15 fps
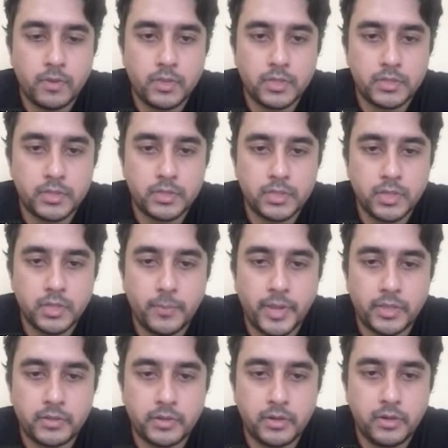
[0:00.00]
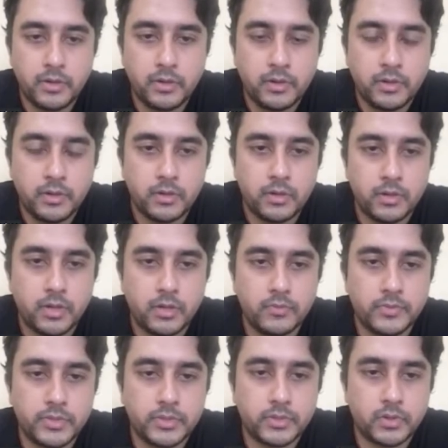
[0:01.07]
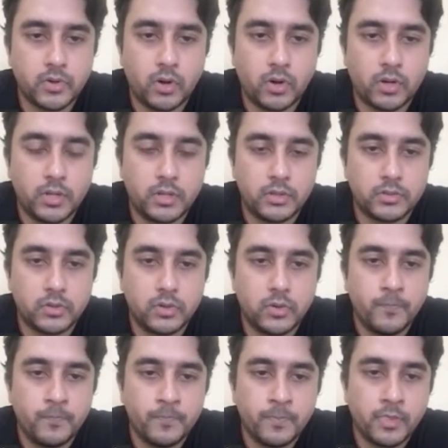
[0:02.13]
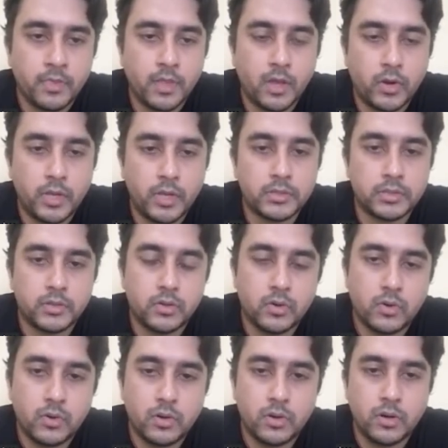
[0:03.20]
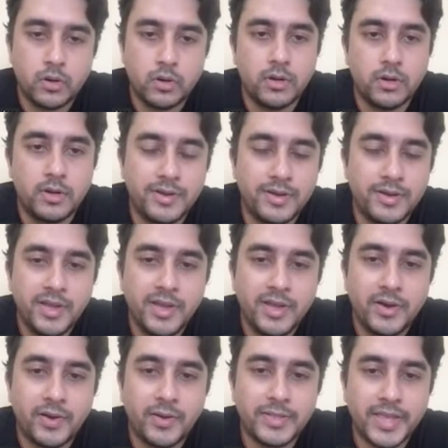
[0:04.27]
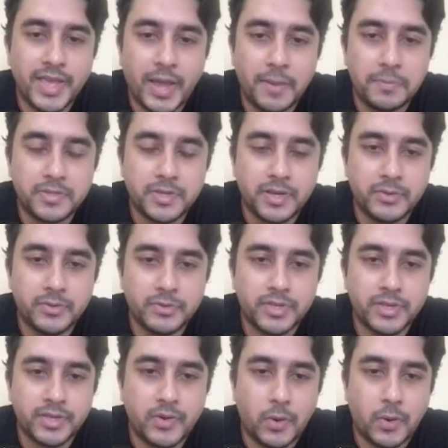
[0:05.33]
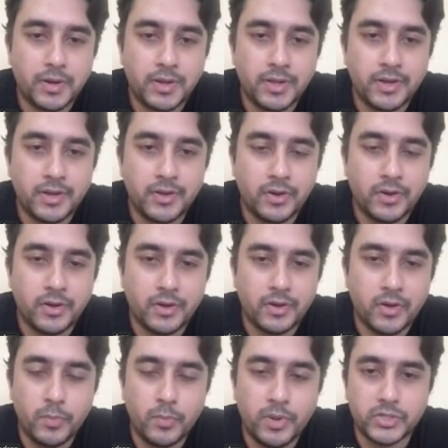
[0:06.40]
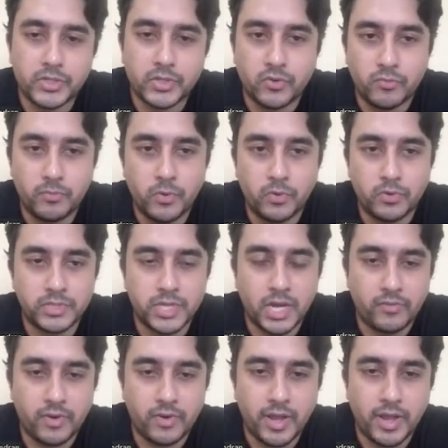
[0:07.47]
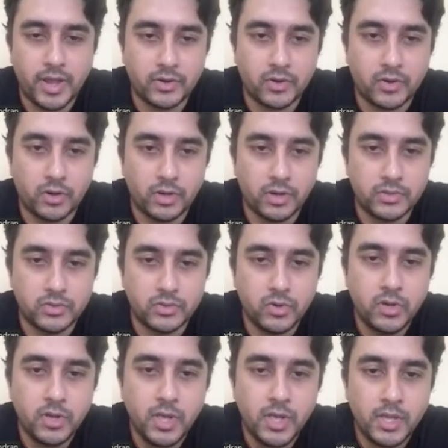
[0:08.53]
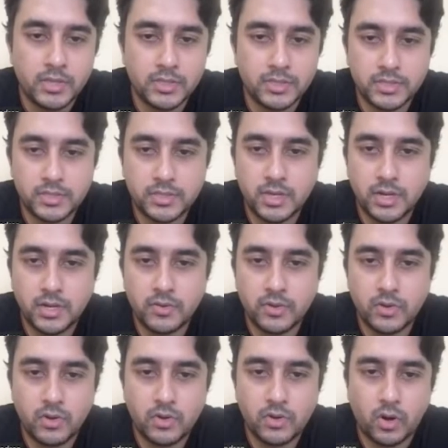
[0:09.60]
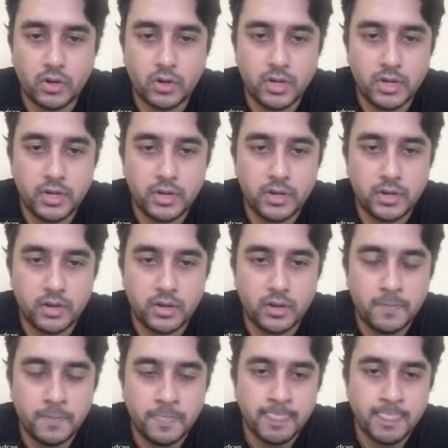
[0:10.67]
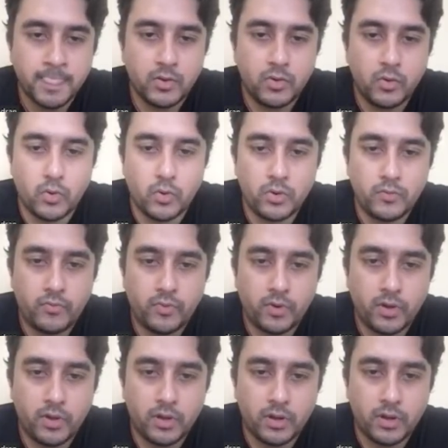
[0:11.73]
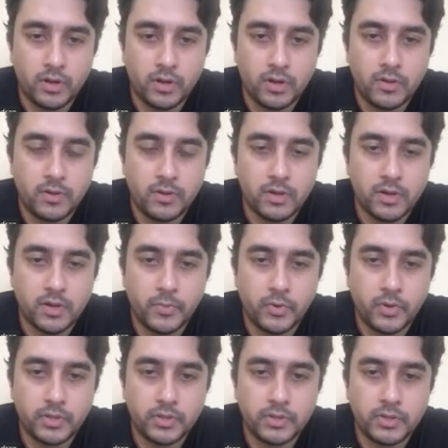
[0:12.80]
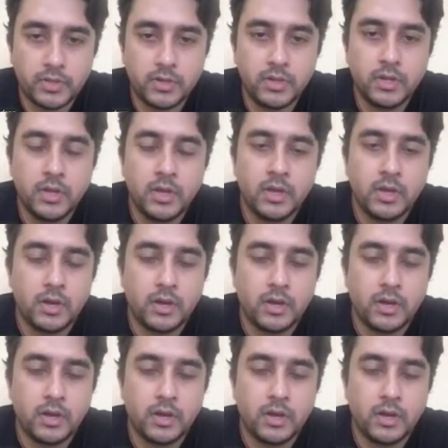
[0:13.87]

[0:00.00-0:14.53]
this is the method which is in Kotlin. So nowadays, all the apps are using Kotlin, or a combination of both Java and Kotlin. So this is the Kotlin code for computing the